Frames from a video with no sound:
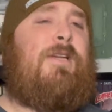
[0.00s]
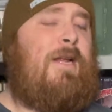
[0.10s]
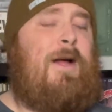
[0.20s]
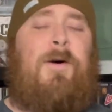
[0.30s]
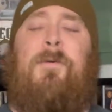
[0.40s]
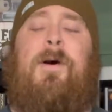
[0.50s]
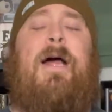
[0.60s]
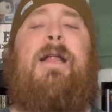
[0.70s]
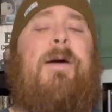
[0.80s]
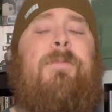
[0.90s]
you know
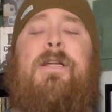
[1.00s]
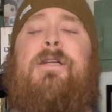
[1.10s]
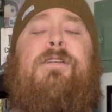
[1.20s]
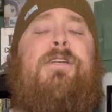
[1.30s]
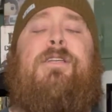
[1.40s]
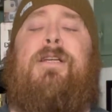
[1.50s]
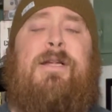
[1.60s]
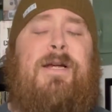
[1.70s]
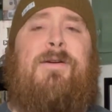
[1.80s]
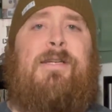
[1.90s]
what, I'm going to just sit
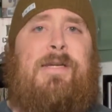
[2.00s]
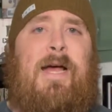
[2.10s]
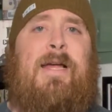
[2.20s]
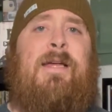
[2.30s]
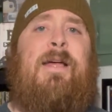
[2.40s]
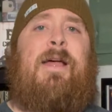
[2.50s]
here and say,